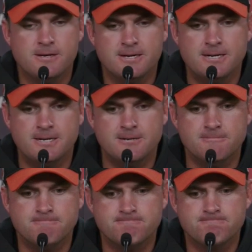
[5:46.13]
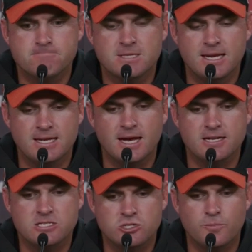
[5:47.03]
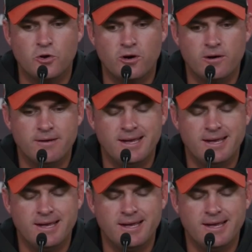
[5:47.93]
um, and got it to Ja'Marr,